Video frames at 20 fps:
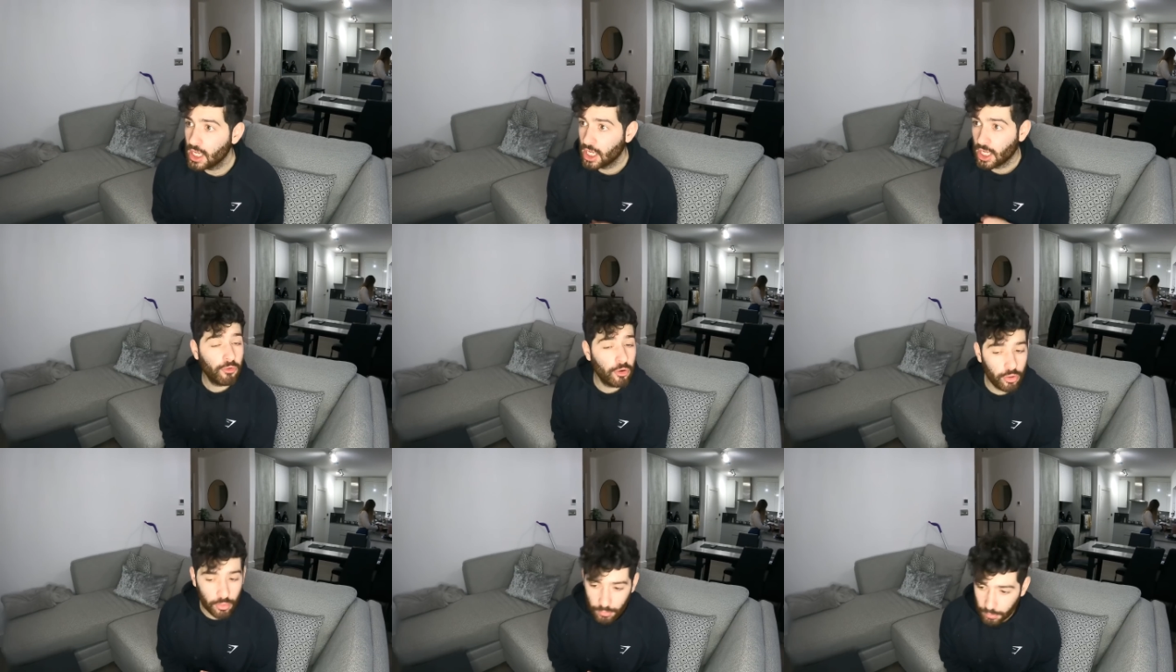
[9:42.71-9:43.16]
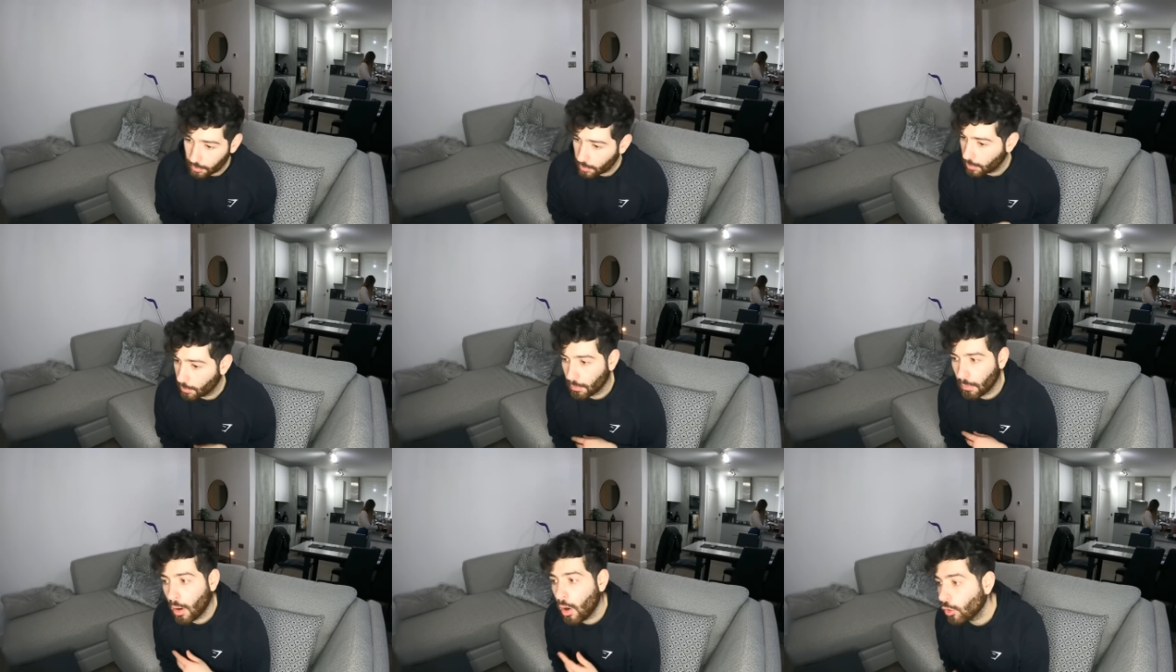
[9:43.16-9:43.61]

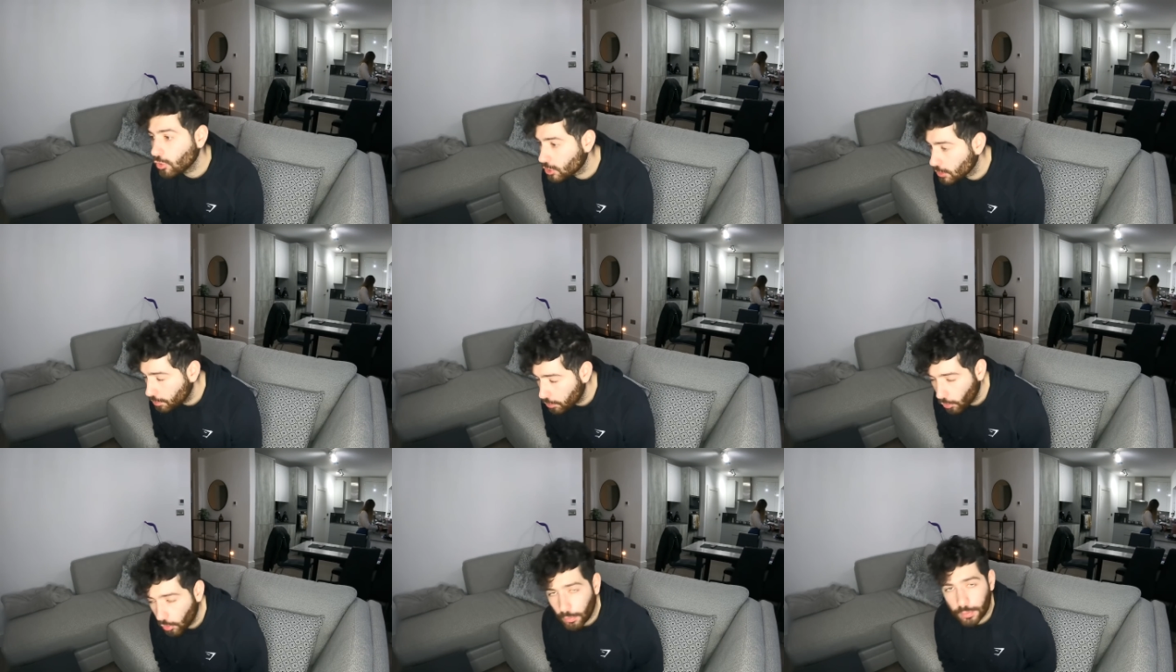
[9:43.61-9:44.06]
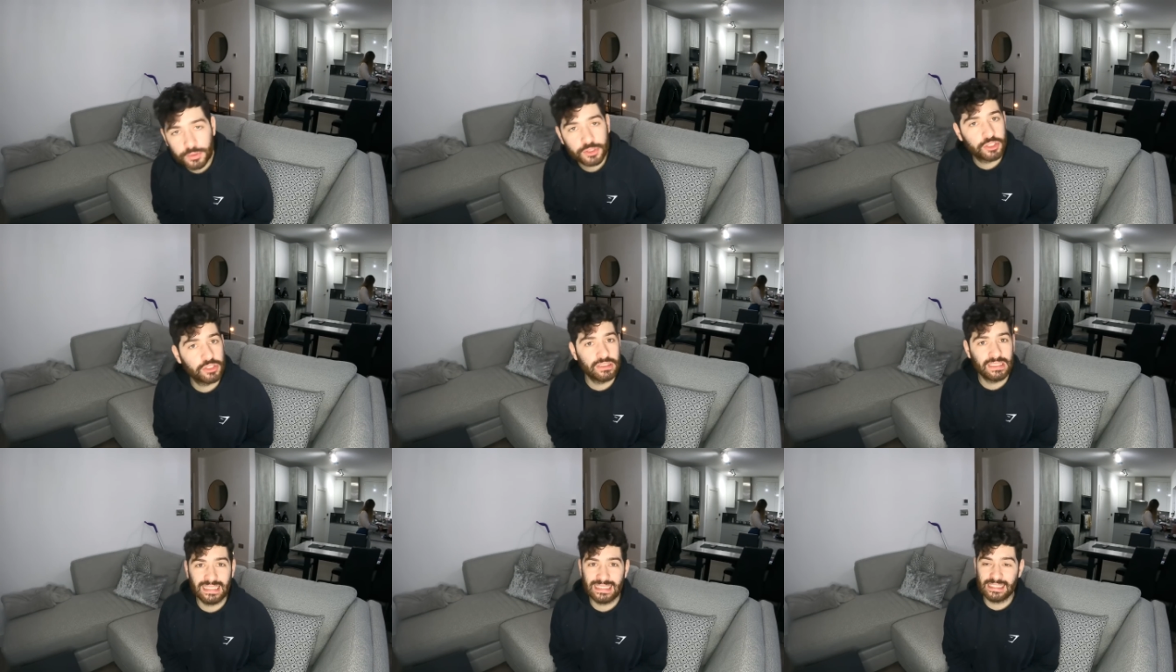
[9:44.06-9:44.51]
Fulham, multiple
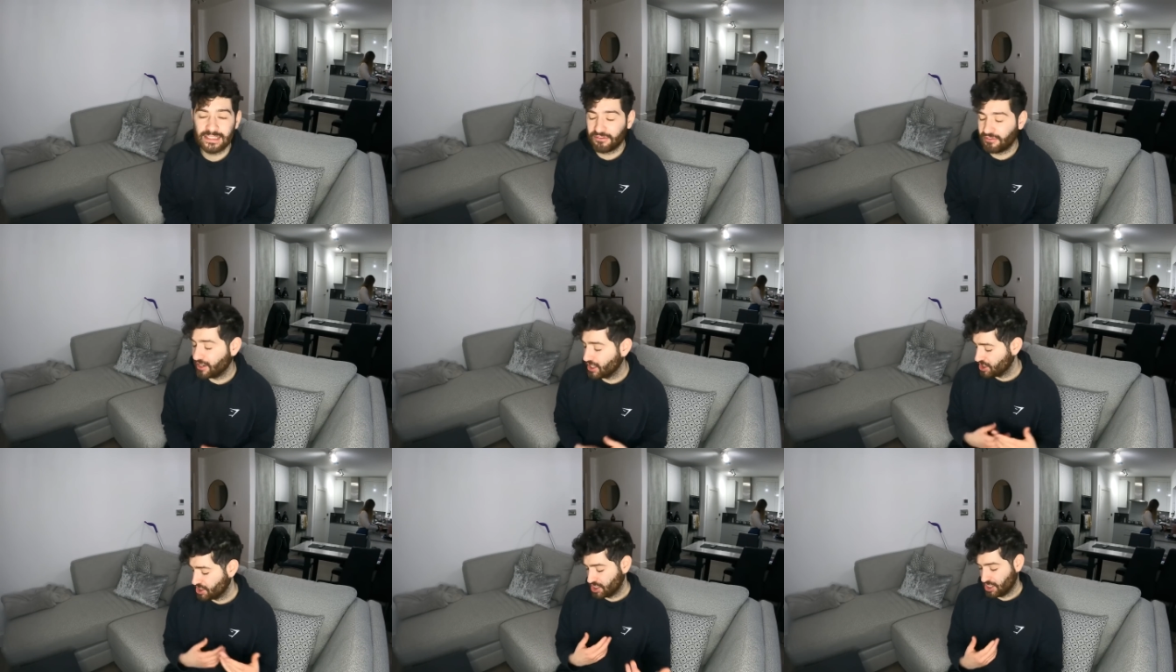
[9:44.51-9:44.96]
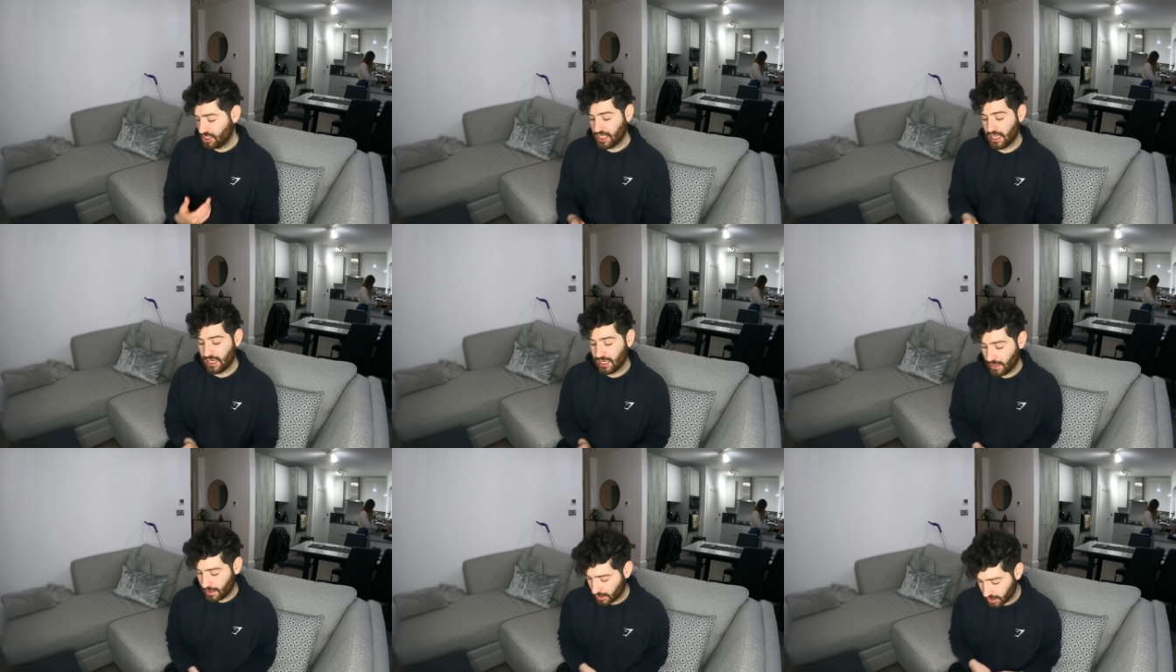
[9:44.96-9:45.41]
opportunities to finish,
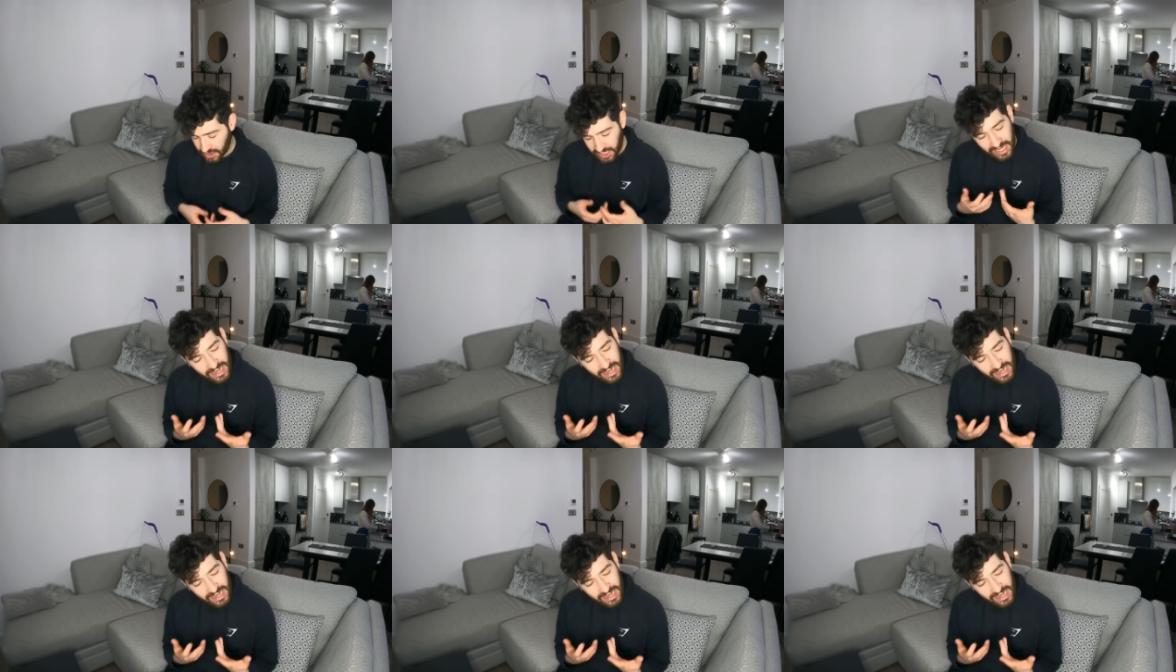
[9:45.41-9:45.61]
didn't.